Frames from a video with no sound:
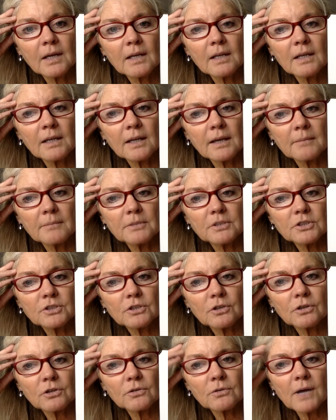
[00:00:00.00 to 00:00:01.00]
Let me
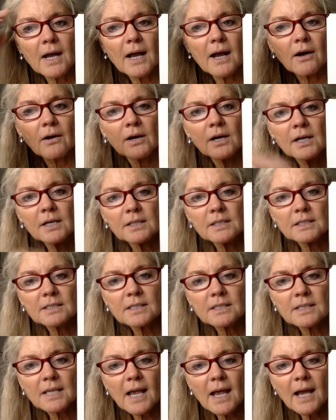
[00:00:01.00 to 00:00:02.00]
show you how. This
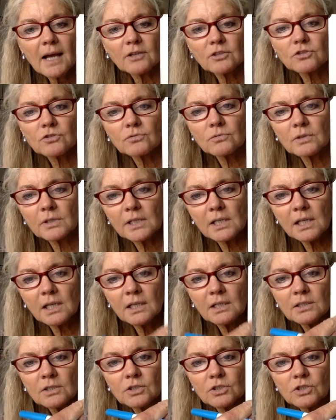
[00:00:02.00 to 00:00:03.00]
is actually
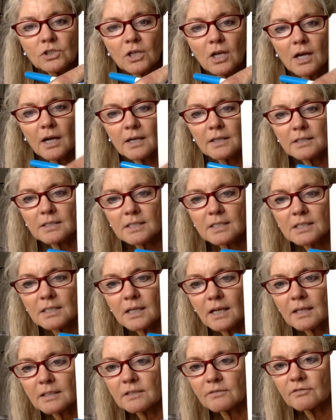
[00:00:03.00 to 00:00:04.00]
just
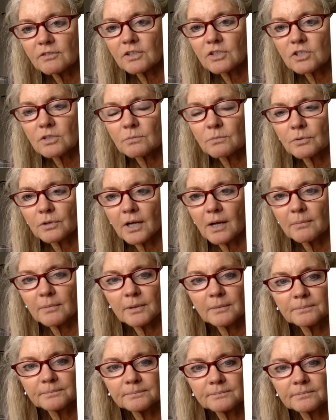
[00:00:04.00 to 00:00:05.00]
a division
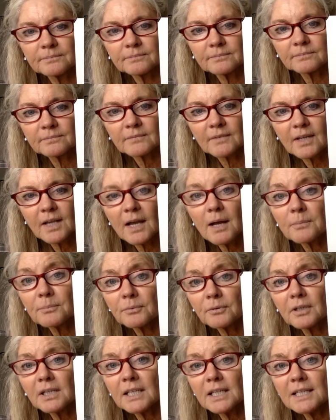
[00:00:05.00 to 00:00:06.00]
problem. A
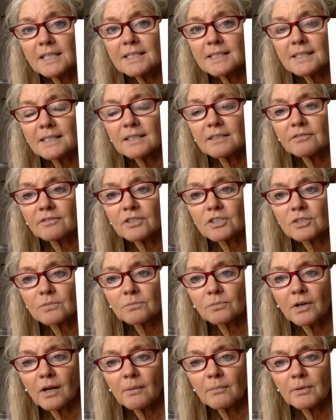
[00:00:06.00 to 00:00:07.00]
pretty easy division
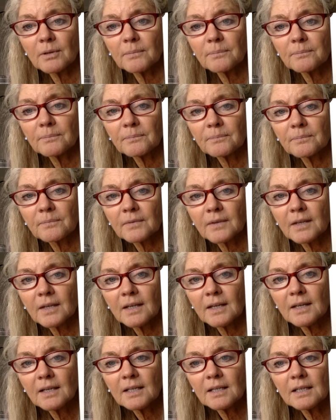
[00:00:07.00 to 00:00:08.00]
problem.
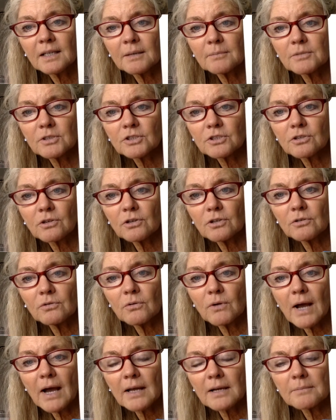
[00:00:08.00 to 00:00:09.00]
Let me show
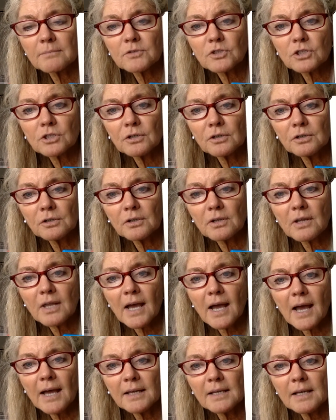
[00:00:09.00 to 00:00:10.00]
you how to turn
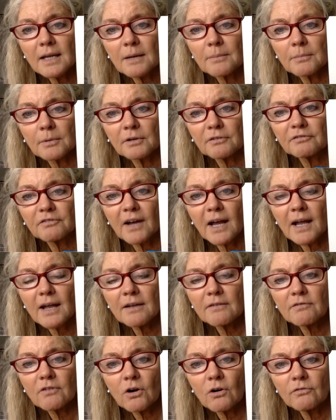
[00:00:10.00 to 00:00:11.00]
that number,
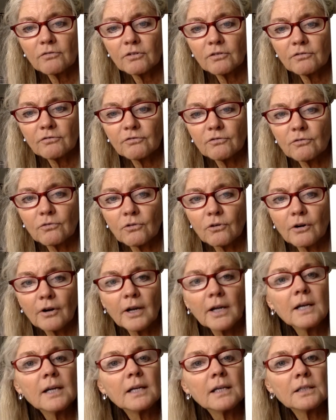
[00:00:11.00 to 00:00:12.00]

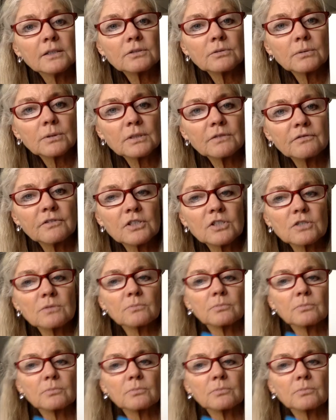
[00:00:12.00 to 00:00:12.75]
5/4, into a division